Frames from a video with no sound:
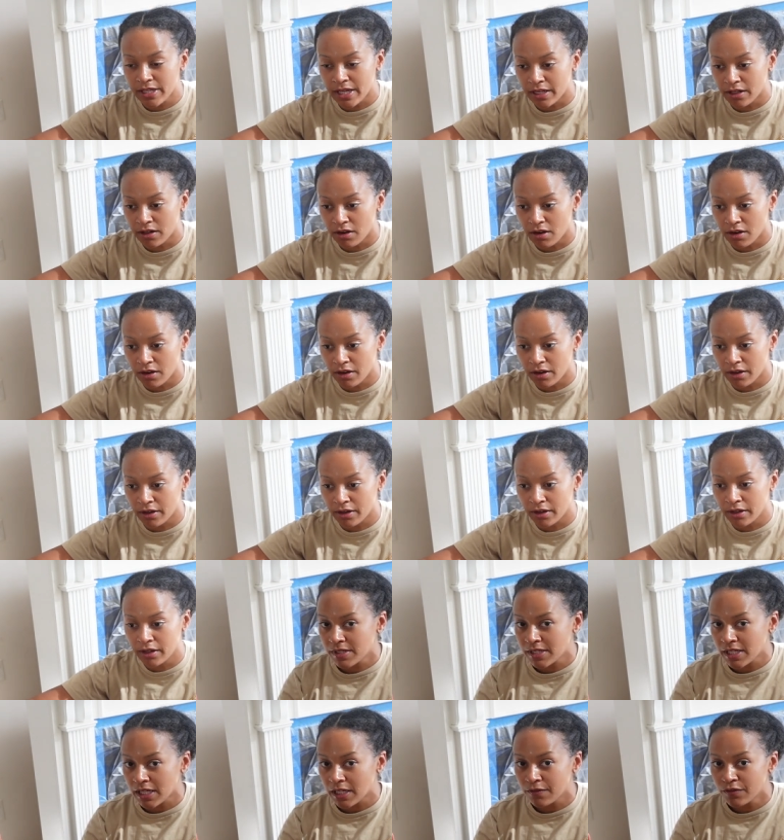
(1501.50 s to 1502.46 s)
that are
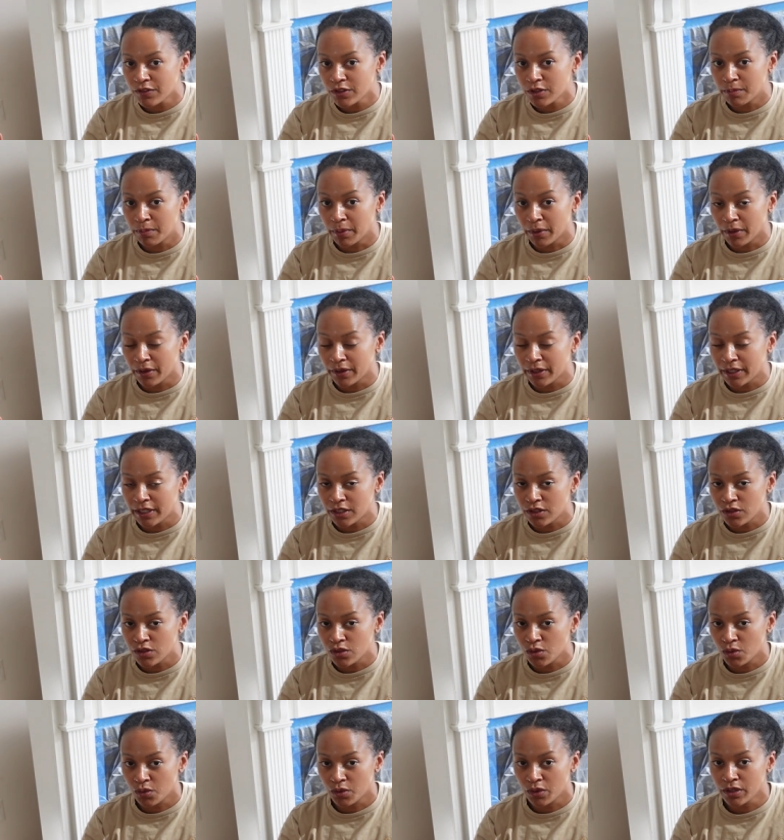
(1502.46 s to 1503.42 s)
safe to burn
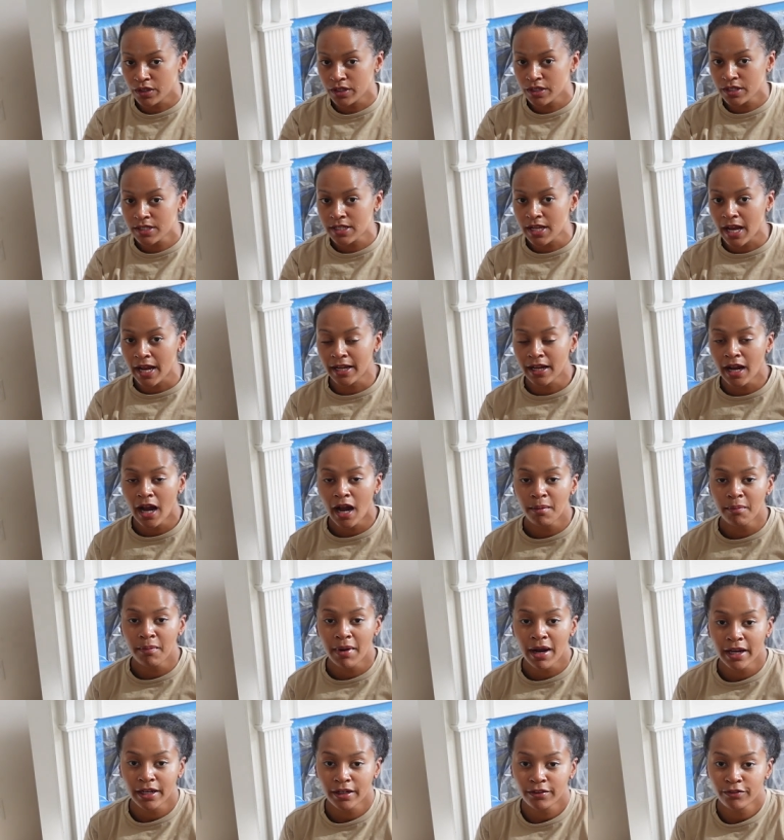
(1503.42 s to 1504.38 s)
indoors. I got
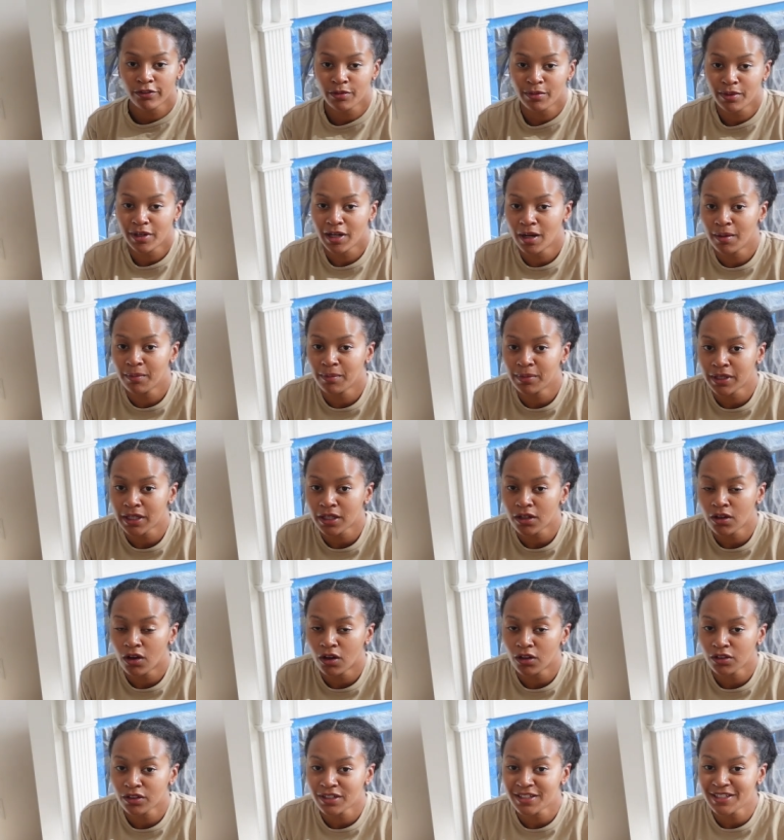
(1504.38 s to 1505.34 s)
mine from a company
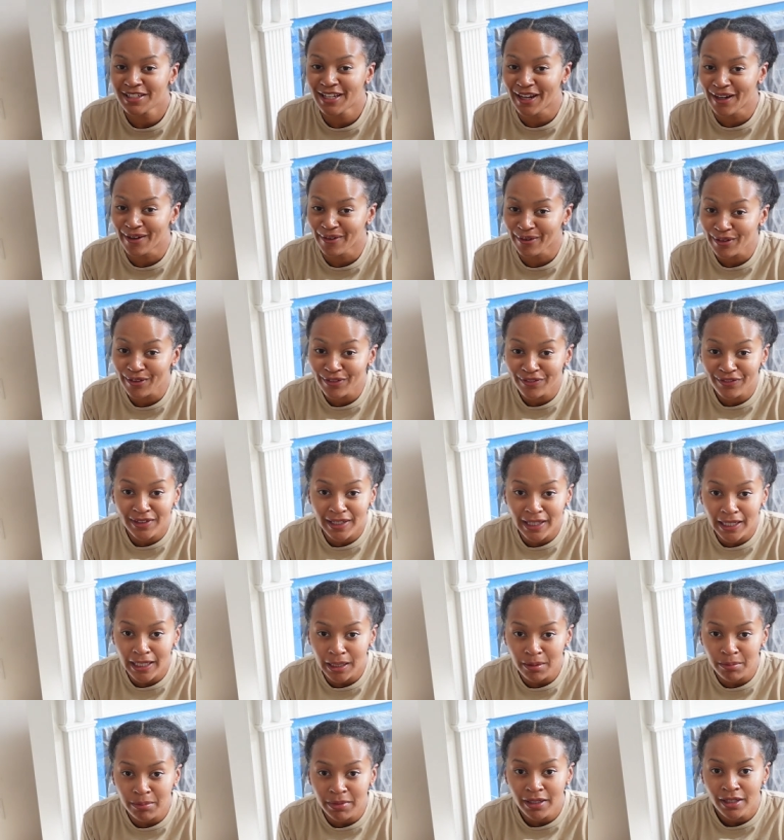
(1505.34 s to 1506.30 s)
called
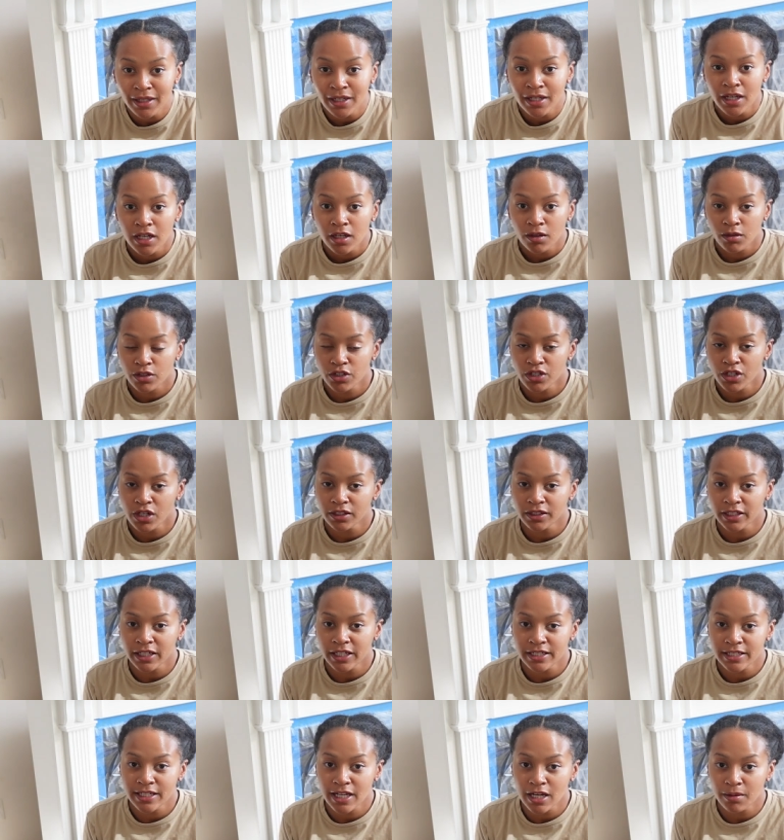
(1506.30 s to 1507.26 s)
TerraFlame, which I'll
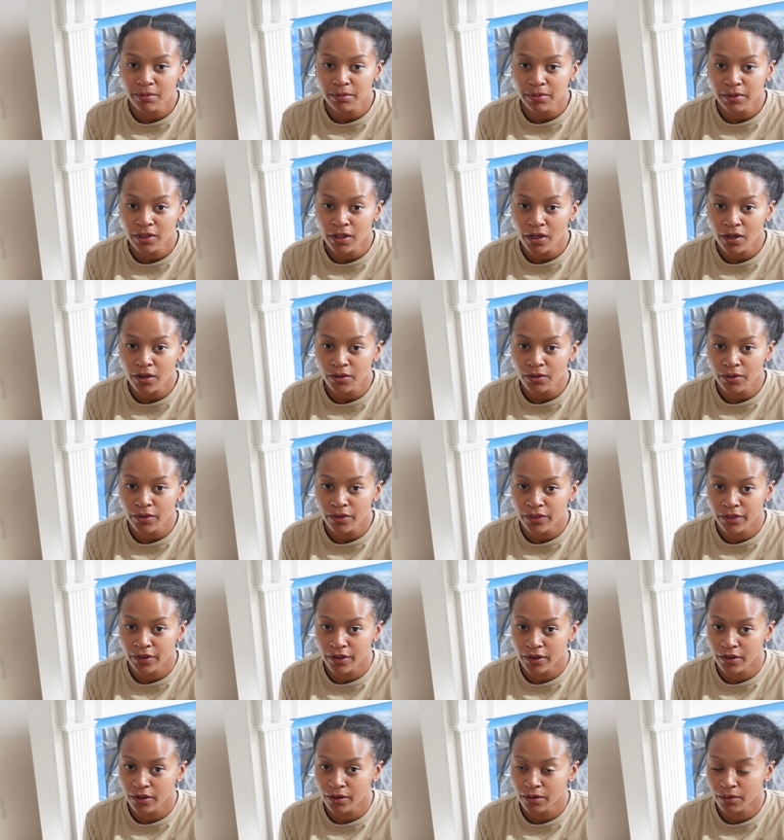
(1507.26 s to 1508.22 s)
link down below.
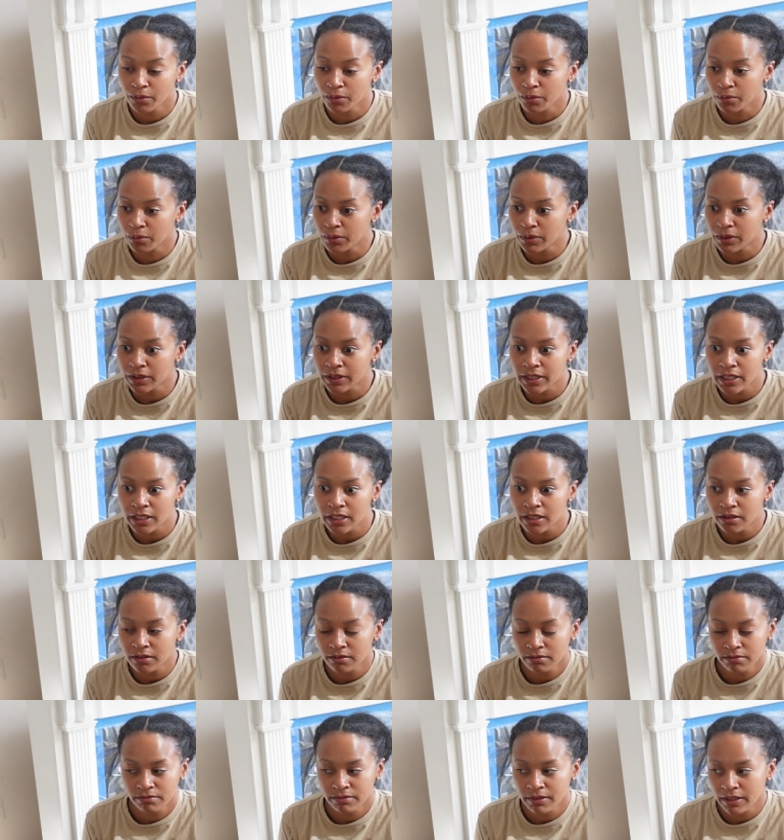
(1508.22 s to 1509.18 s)
They're
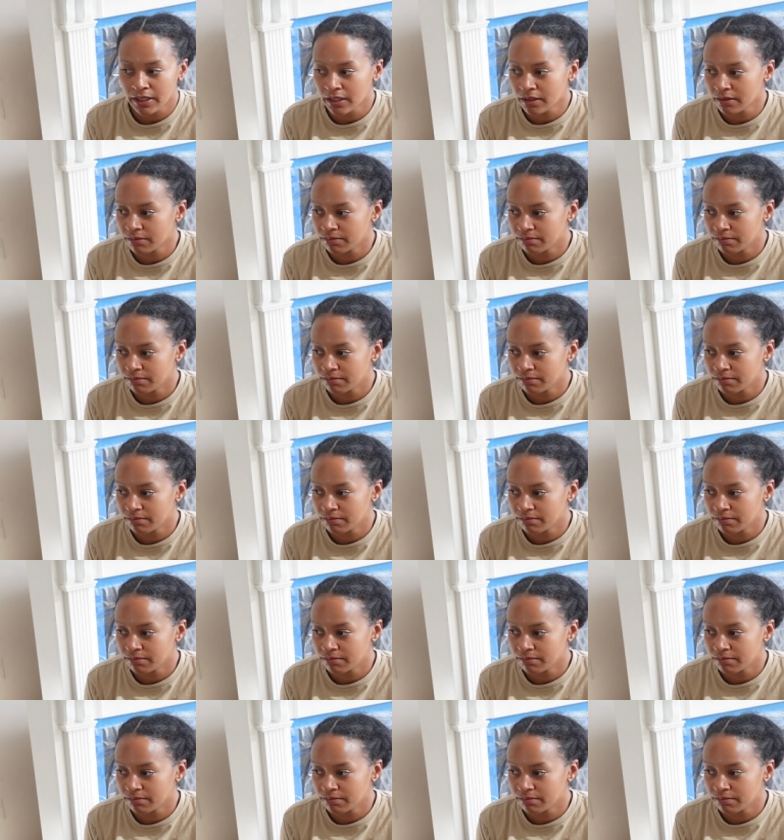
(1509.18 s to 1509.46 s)
really like